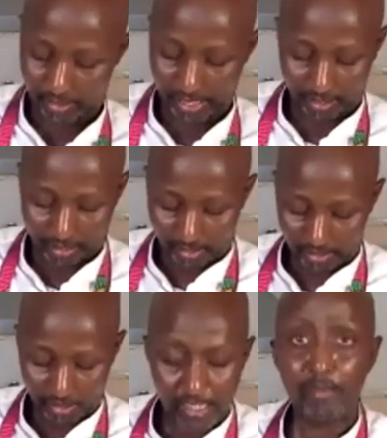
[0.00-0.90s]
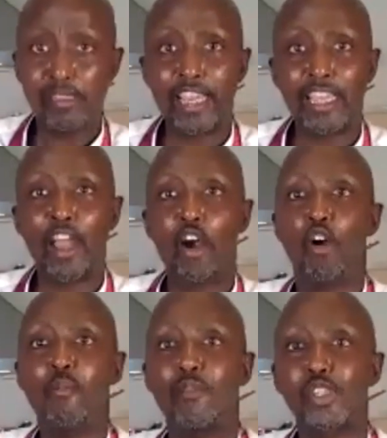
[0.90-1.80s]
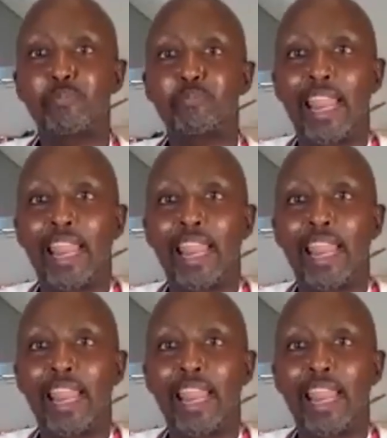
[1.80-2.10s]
Like it seems like I almost